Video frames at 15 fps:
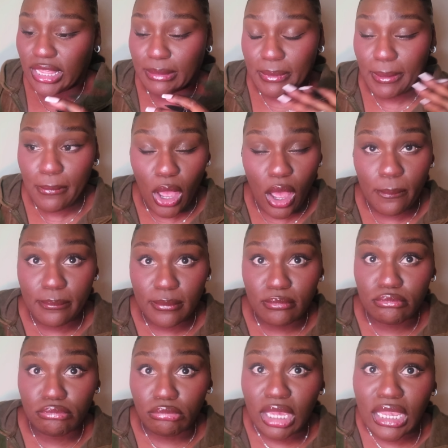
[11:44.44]
my mom
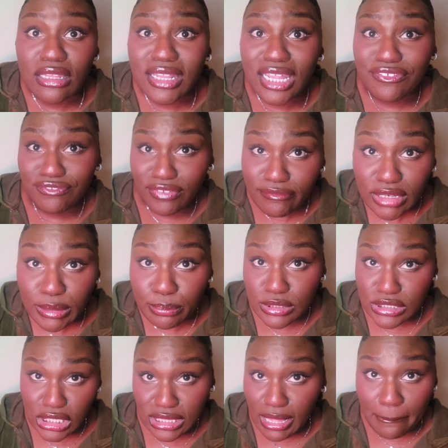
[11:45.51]
made like 50%
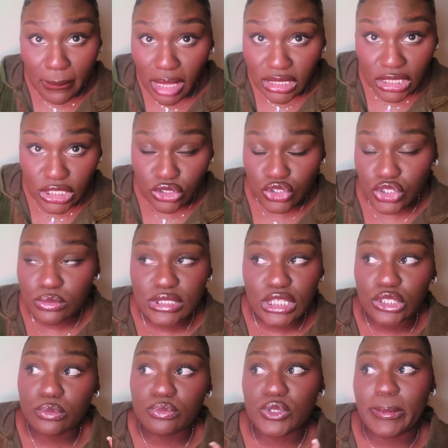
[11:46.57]
of that money, so she was
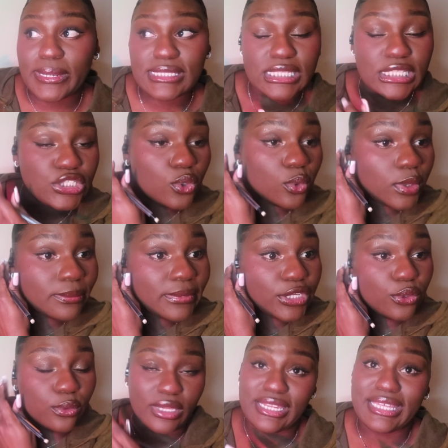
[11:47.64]
like, she basically told him
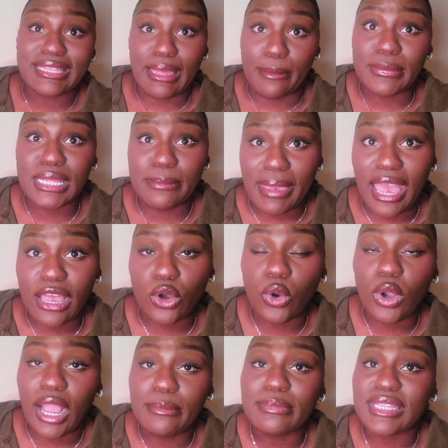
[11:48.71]
like, you need to get that money back or
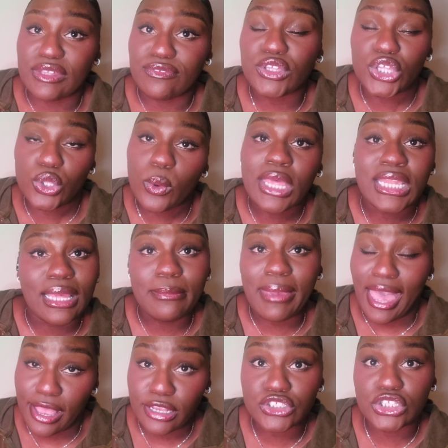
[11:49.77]
I'm leaving you and I'm
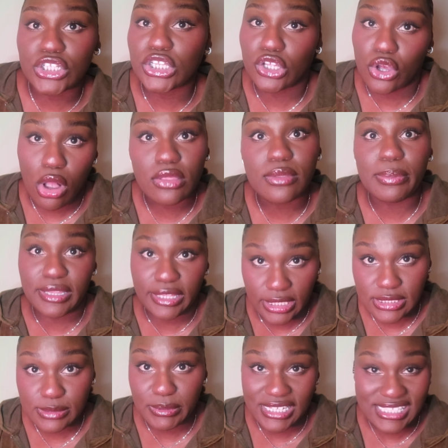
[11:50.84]
actually gonna call the
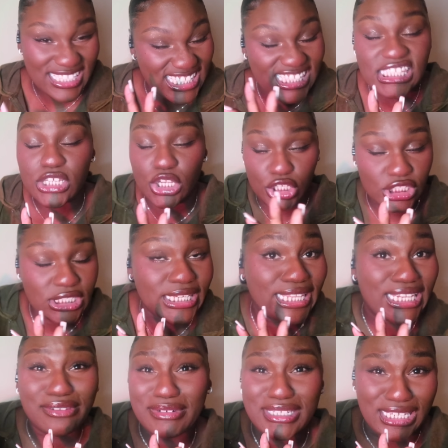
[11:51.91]
police because this is really
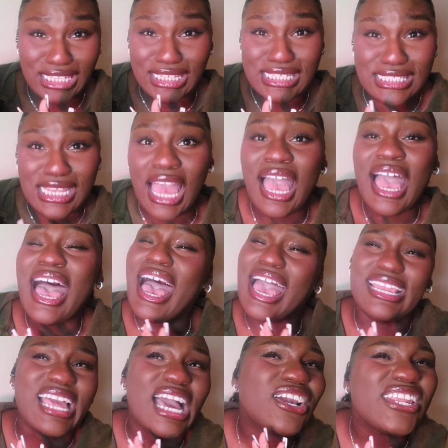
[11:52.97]
getting ridiculous.
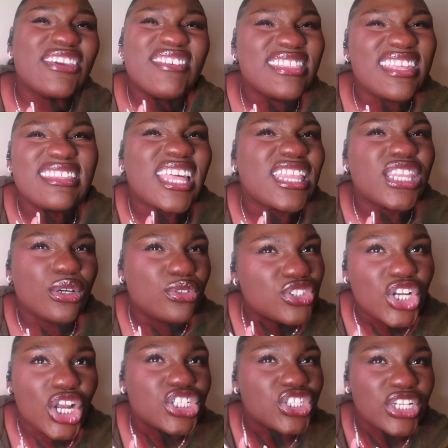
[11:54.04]
And I don't even think that loan
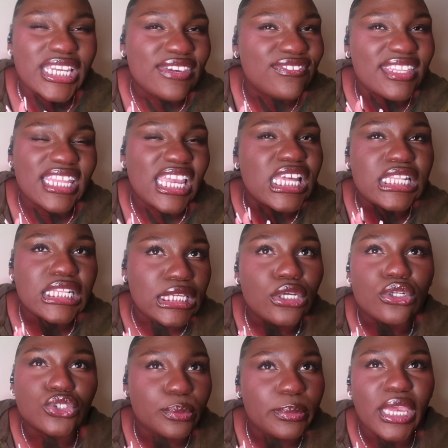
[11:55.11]
sharks are even like
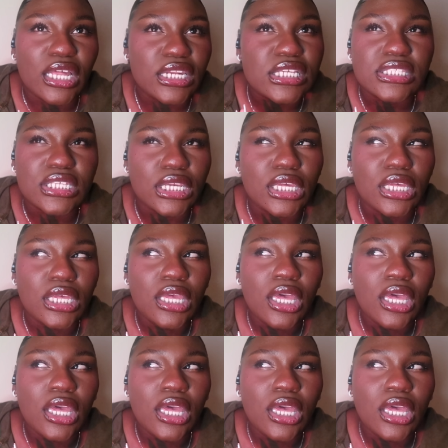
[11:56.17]
illegal, to be honest. Like,